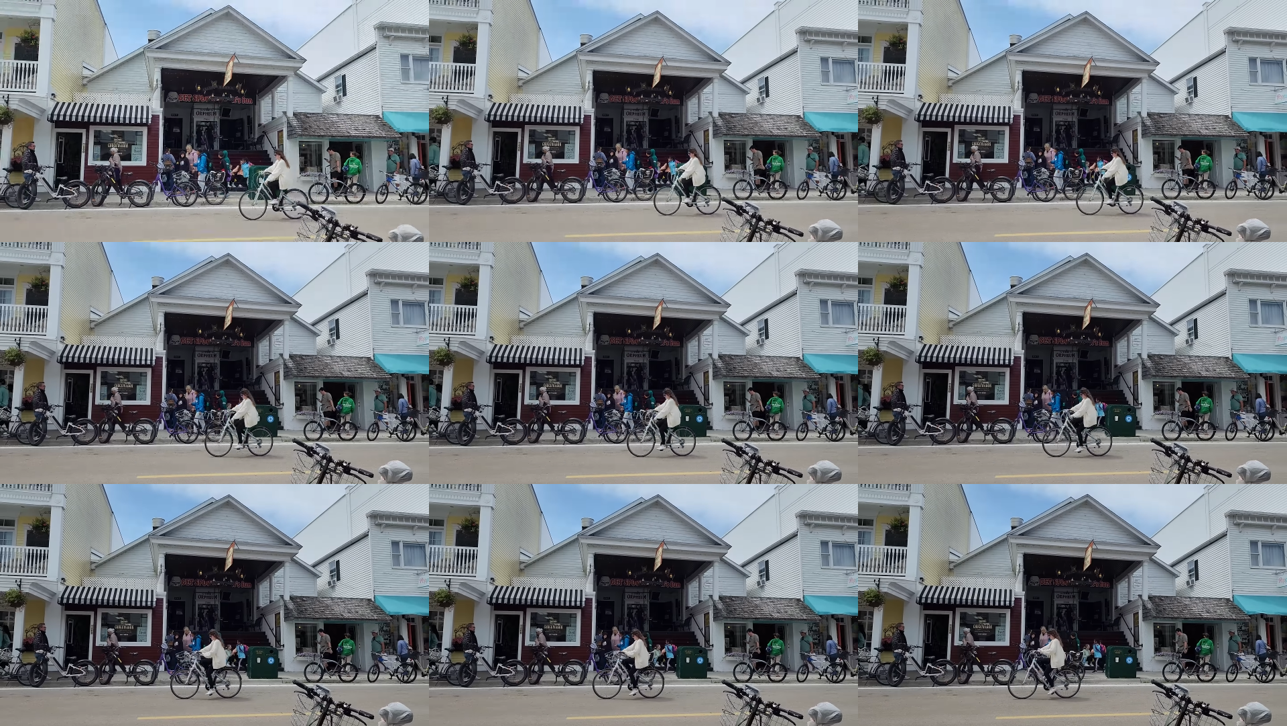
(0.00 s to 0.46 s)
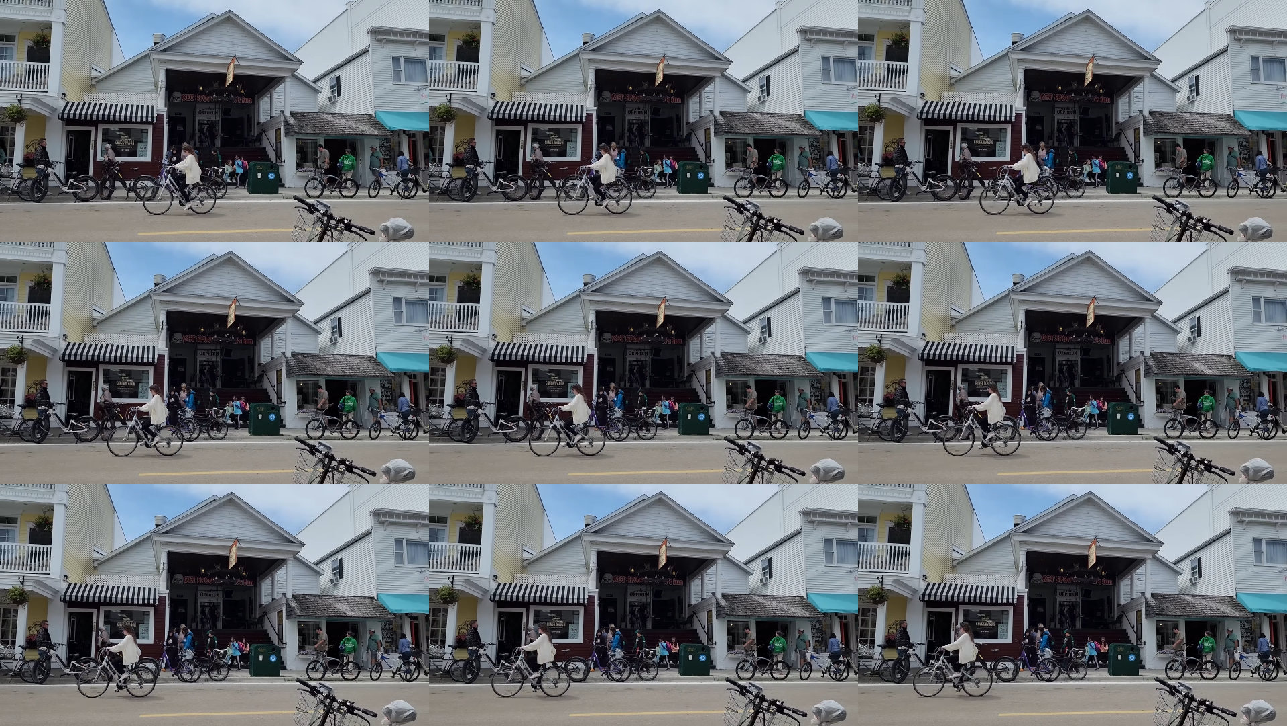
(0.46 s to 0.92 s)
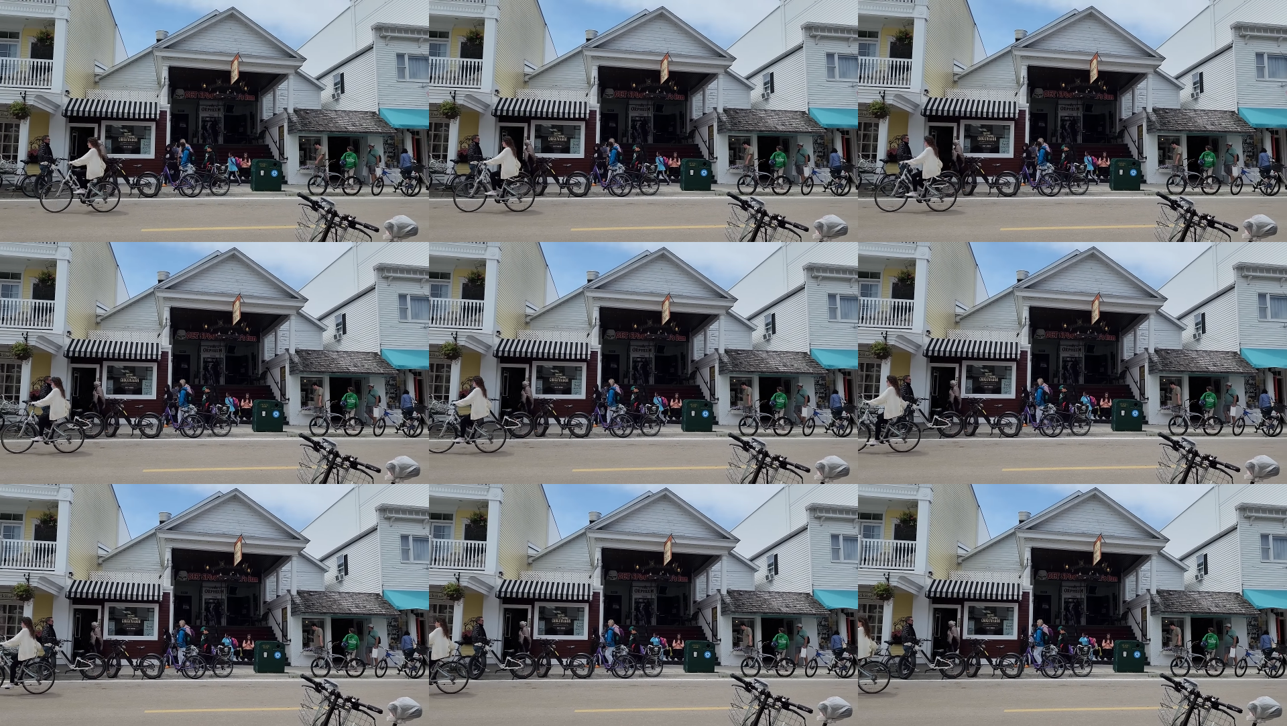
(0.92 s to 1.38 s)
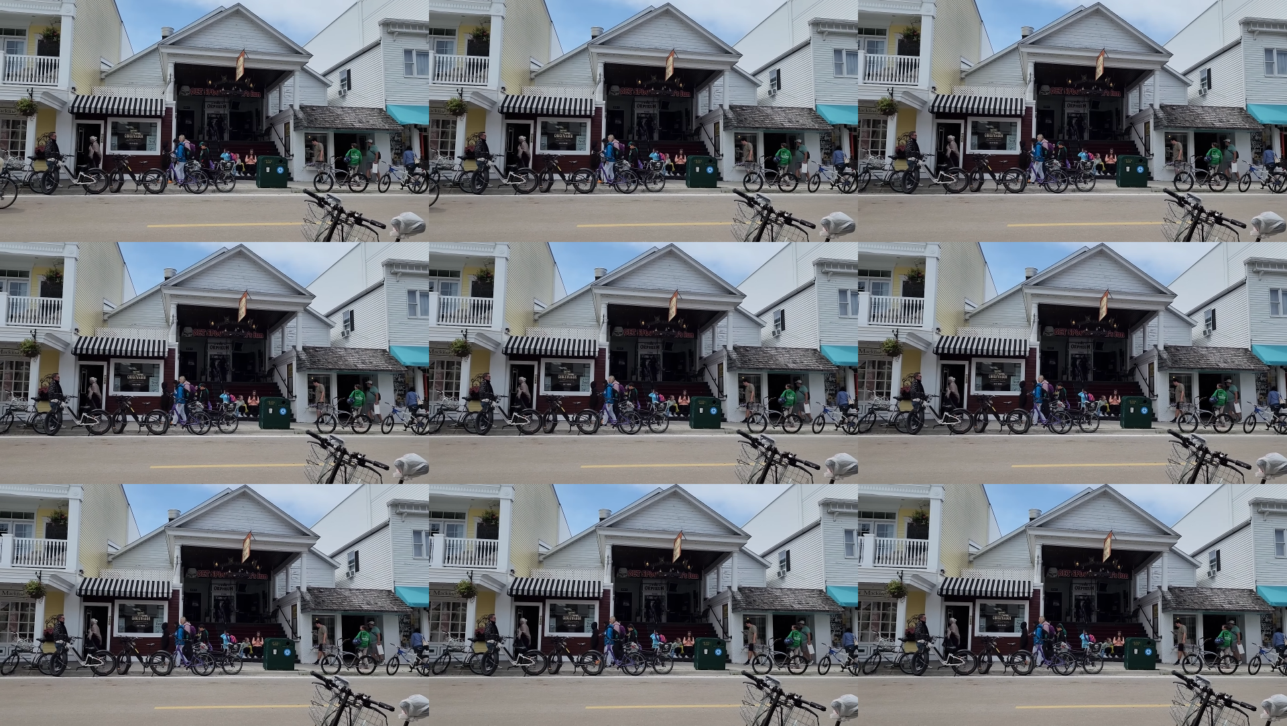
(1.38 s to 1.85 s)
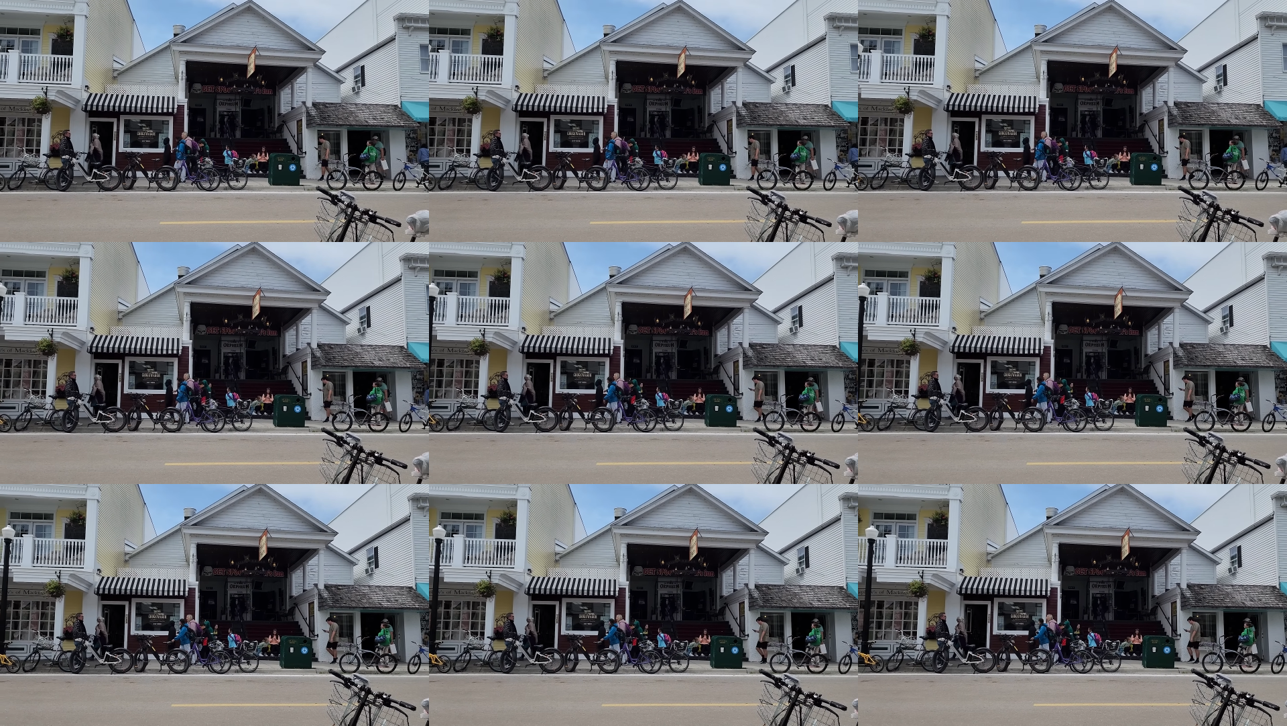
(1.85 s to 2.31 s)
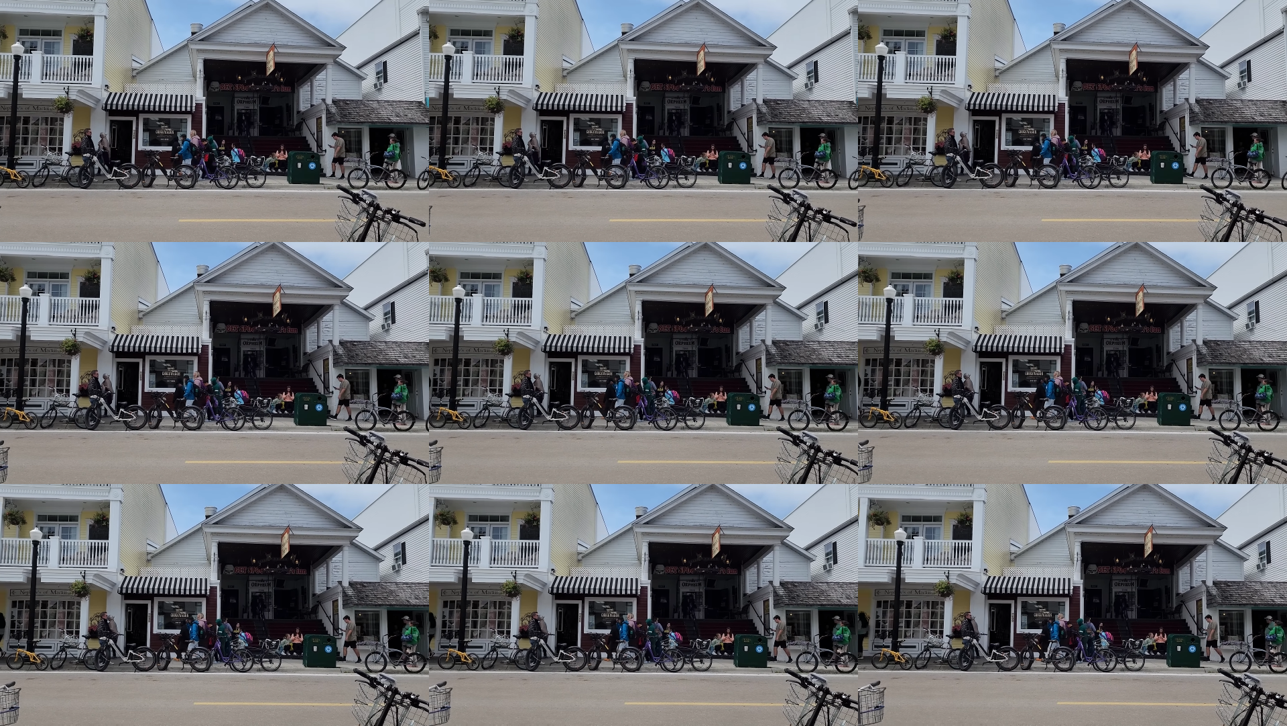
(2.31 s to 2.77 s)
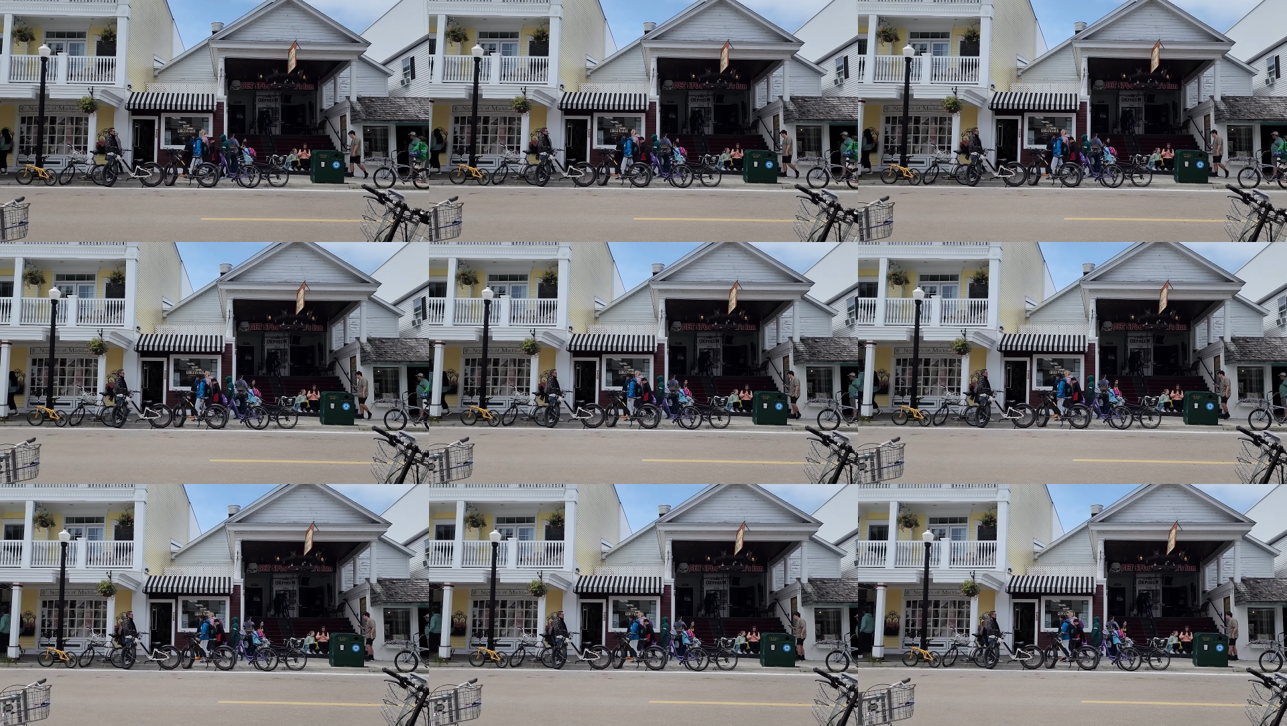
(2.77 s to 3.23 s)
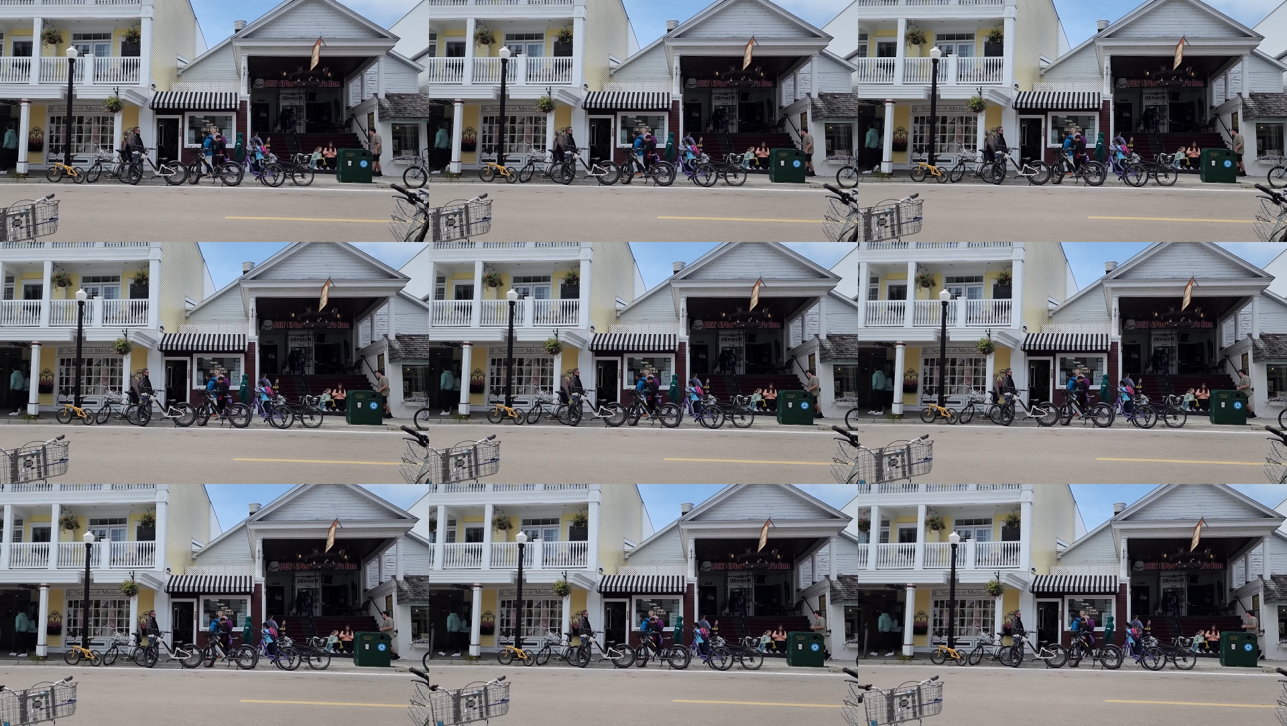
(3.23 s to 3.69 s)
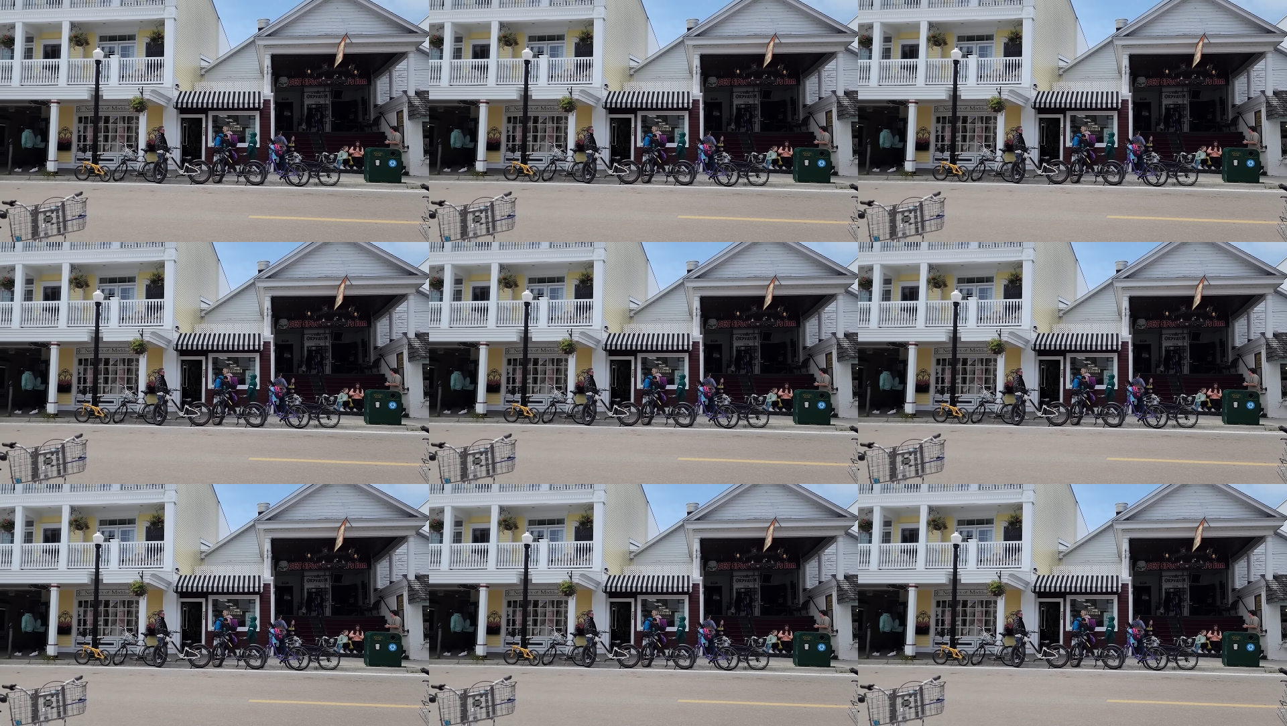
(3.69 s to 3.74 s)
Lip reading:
[unreadable: no face in view]